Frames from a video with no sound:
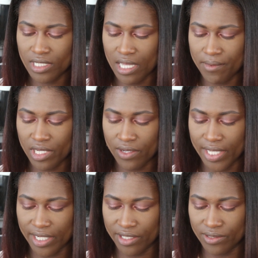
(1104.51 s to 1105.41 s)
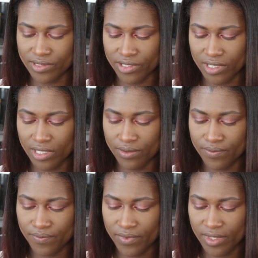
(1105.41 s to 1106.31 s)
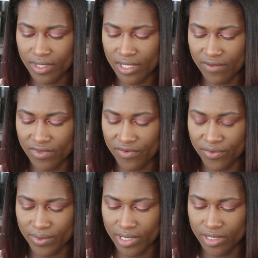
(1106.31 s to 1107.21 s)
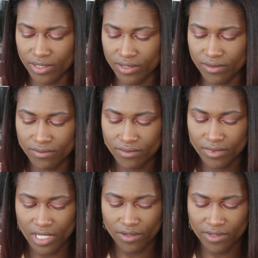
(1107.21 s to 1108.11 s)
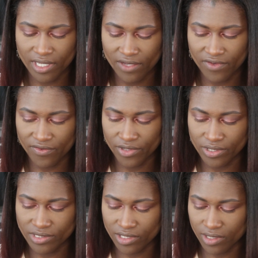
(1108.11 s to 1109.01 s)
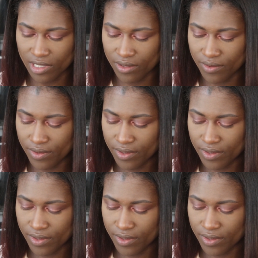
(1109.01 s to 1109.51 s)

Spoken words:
I'm gonna go ahead and use their glue. I don't think I've ever used their glue.